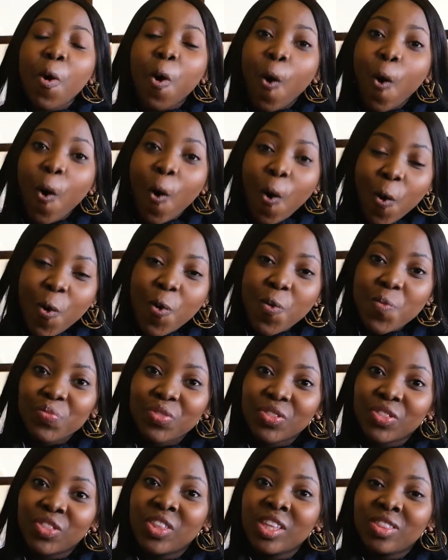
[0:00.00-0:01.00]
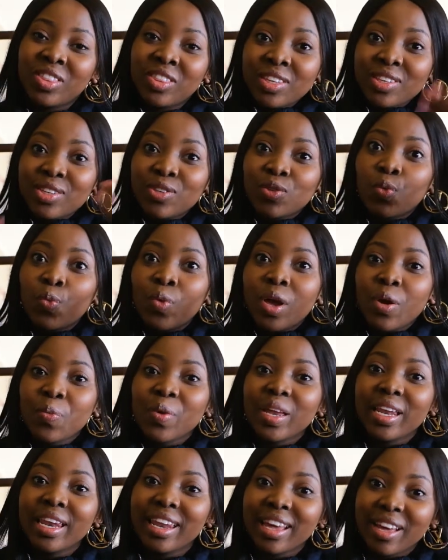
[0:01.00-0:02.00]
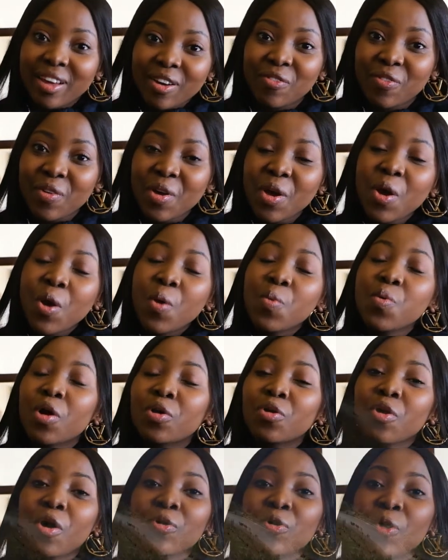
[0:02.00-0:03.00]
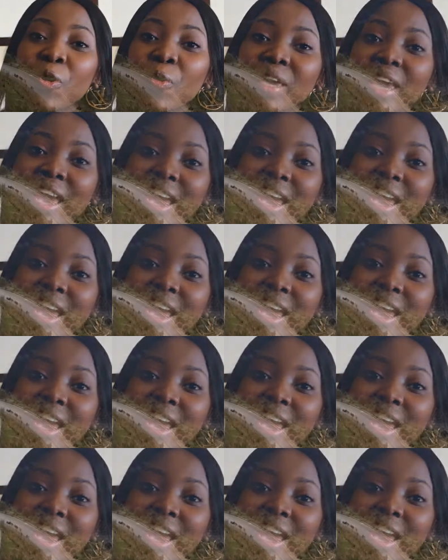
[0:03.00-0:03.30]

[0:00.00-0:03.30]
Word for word: home, this is where we live. We are not going